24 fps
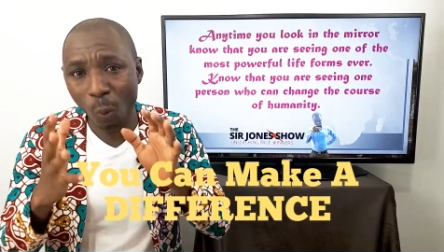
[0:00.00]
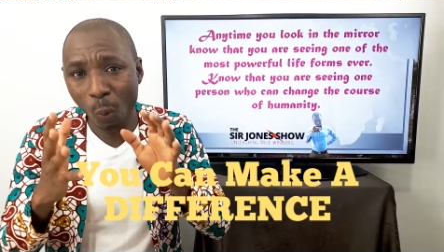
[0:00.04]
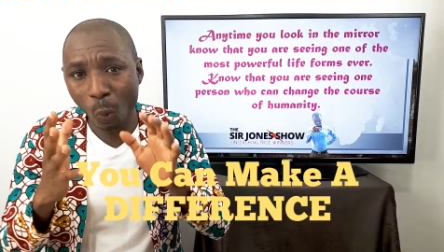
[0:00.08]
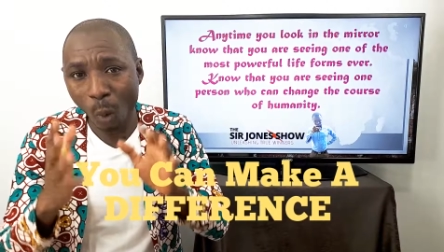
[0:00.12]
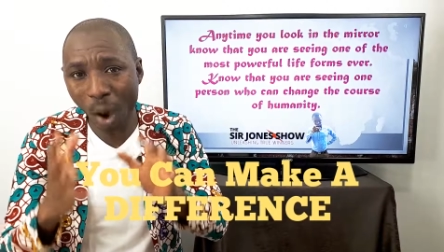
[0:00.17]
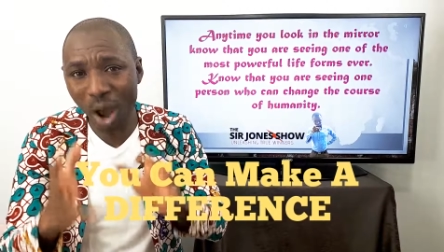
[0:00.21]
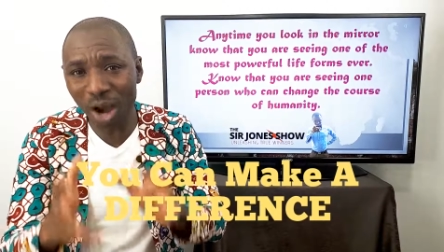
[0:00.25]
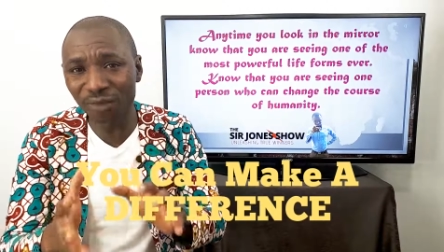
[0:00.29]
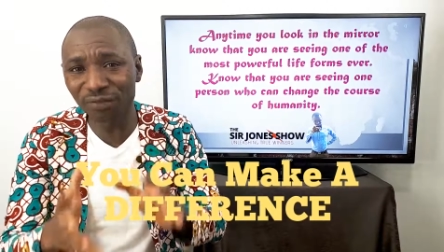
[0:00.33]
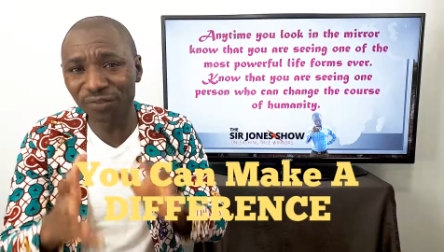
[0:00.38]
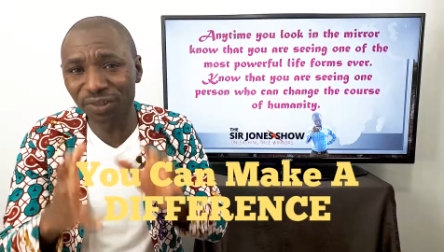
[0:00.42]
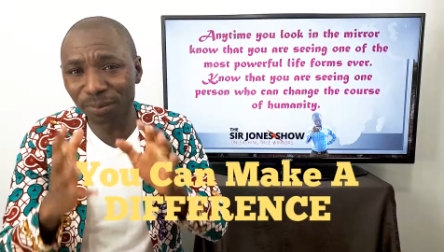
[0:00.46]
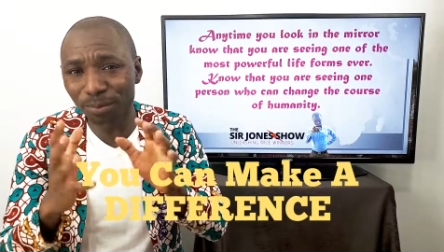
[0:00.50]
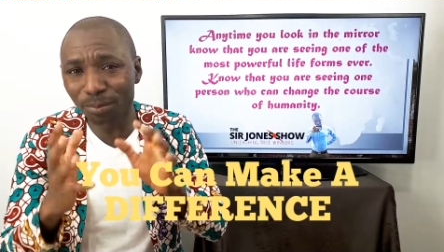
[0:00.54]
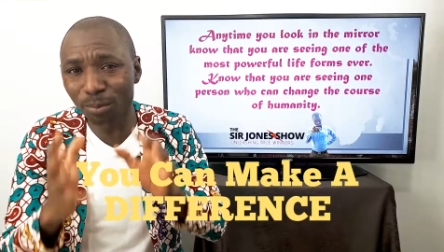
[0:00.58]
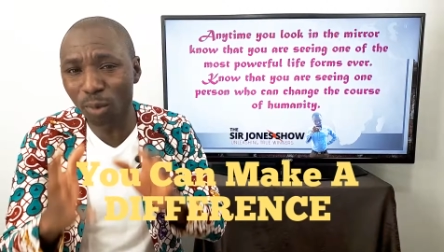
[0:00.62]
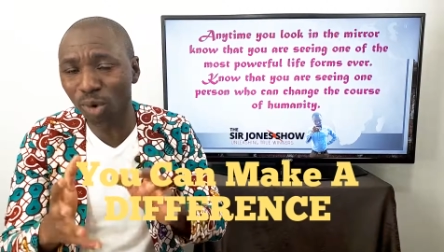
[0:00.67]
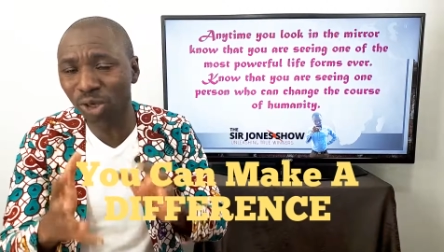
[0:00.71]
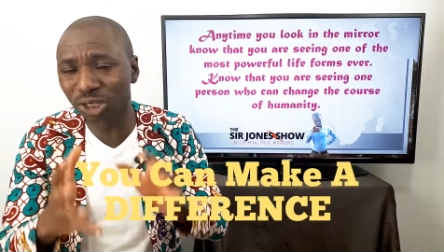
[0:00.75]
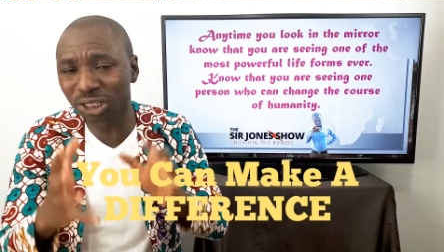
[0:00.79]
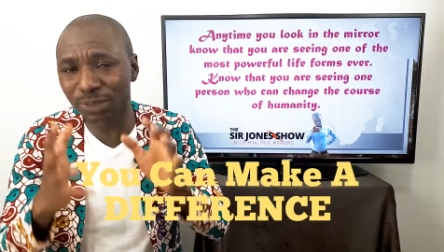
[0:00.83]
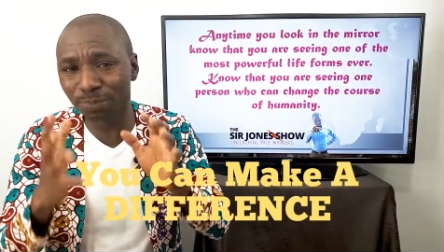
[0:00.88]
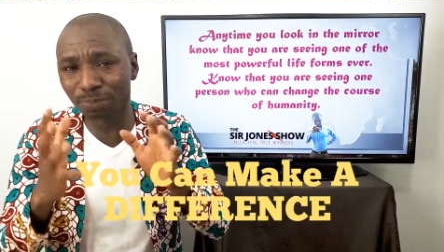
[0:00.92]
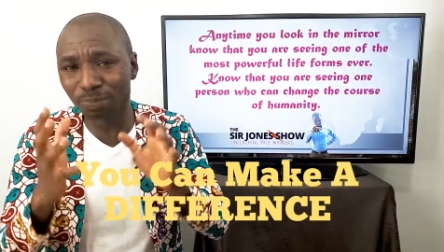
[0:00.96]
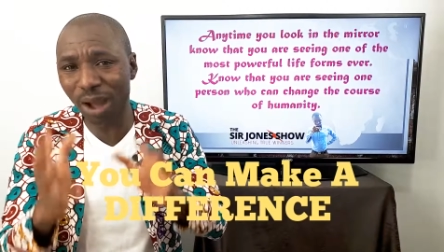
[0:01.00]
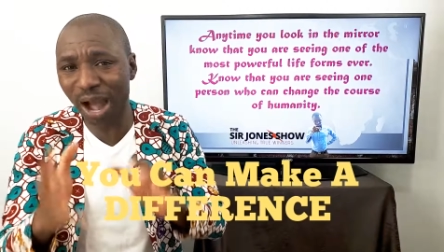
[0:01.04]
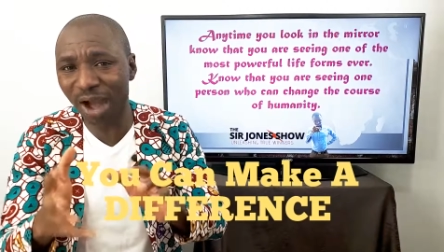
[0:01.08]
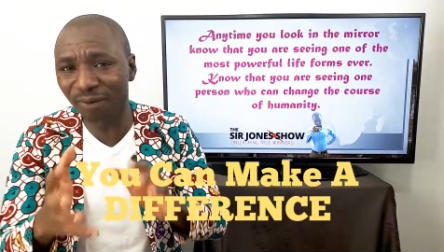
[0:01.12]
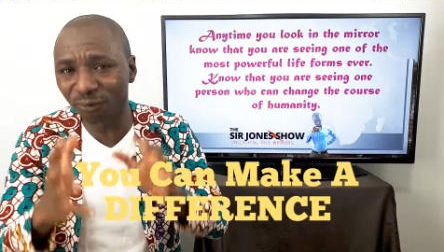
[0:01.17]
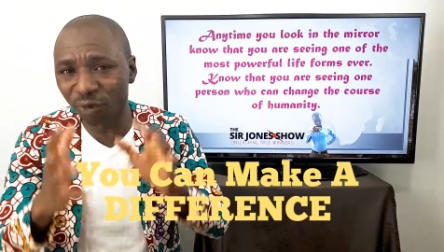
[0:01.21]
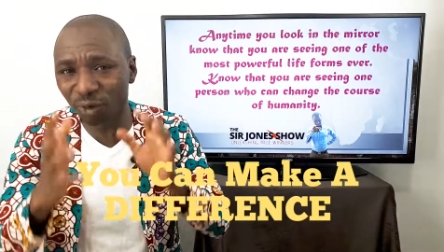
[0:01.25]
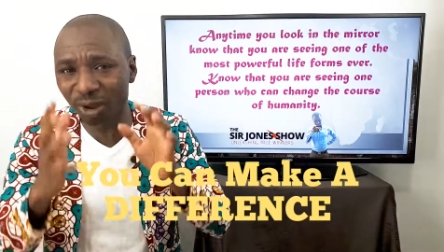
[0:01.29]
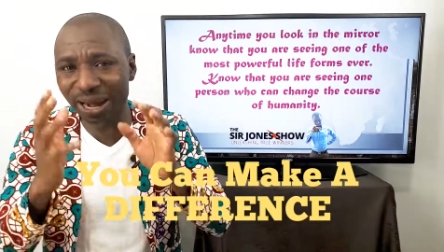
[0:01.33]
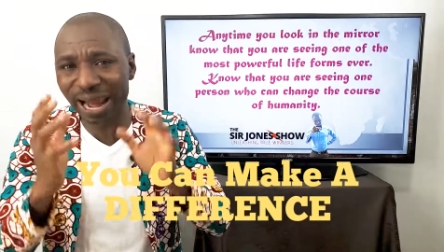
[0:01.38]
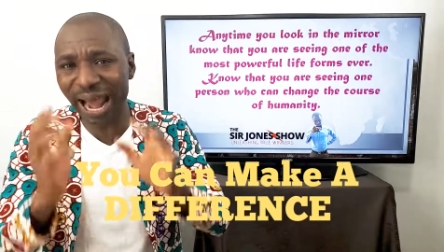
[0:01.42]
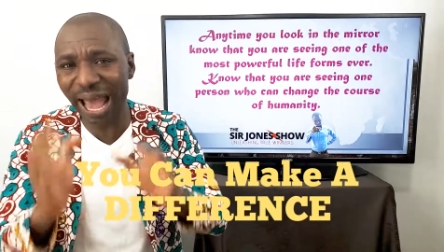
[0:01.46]
one of the most
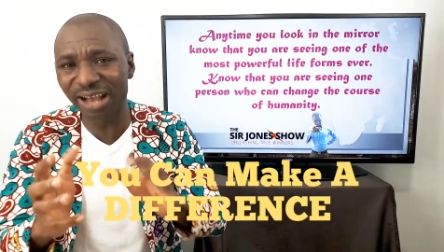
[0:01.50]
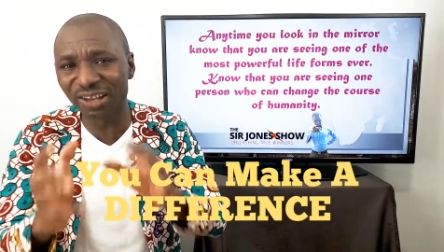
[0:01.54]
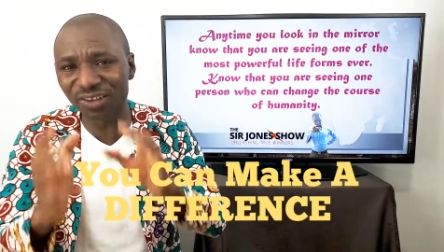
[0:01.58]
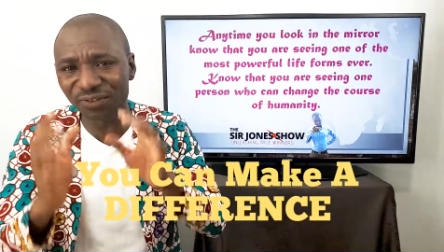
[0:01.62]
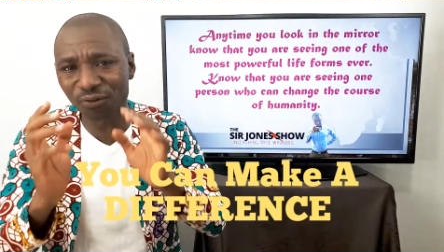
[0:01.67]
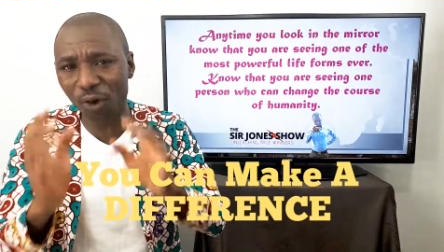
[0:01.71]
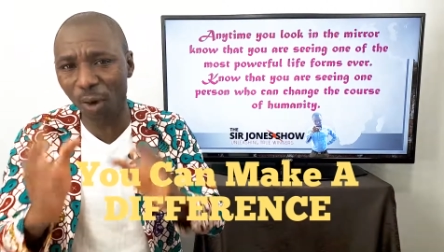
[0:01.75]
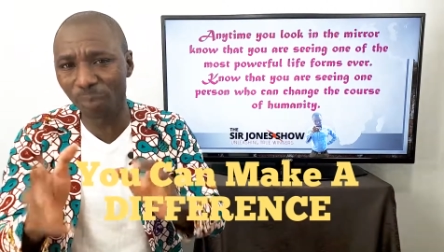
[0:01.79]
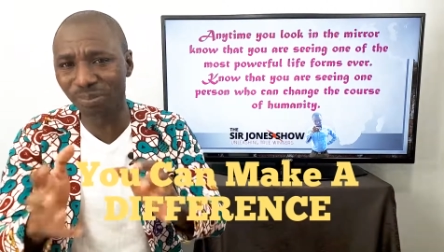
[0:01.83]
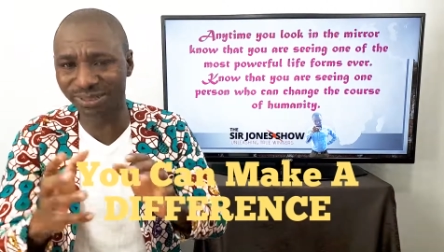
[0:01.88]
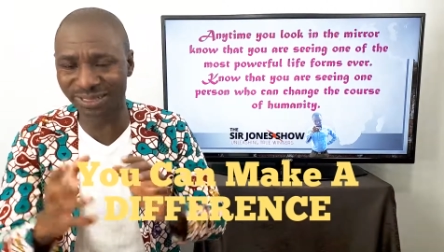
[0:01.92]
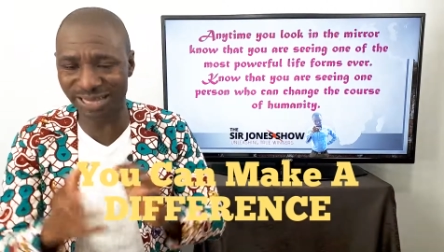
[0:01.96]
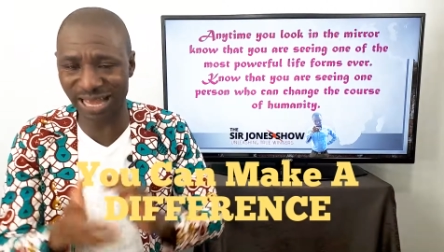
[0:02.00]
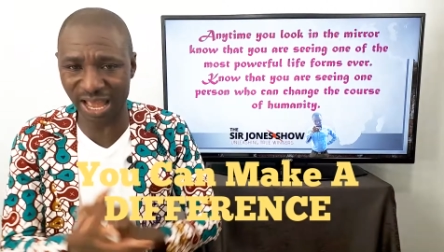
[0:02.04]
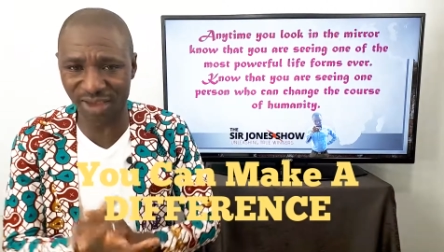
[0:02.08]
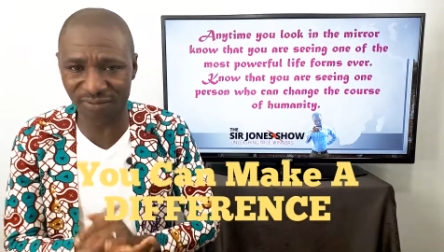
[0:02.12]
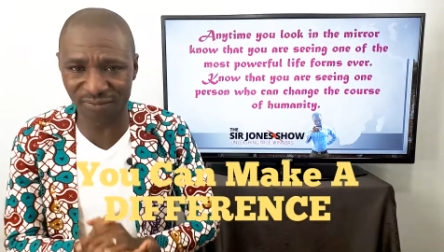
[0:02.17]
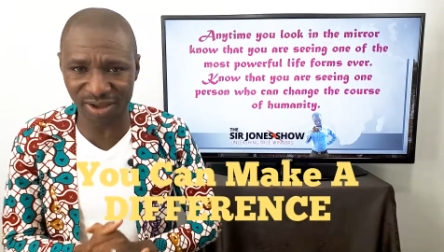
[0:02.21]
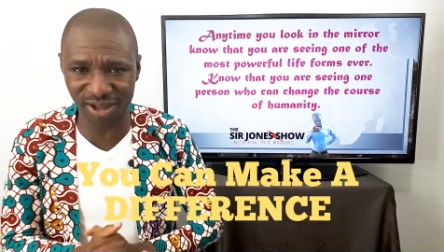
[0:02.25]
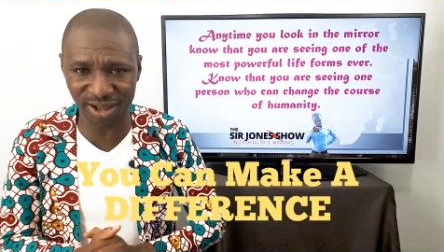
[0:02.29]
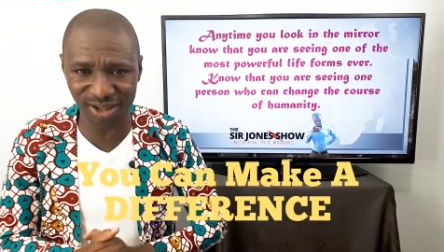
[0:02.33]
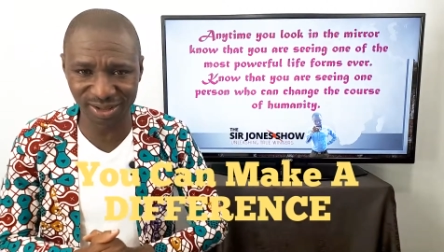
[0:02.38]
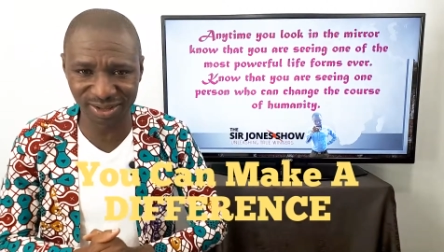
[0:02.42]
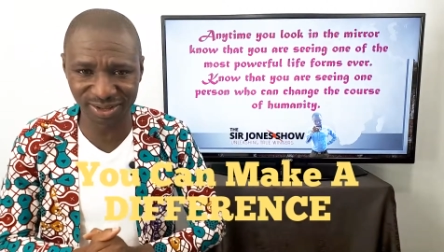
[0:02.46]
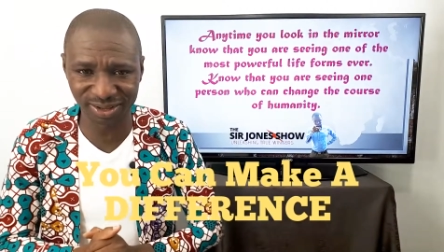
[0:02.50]
powerful life forms ever.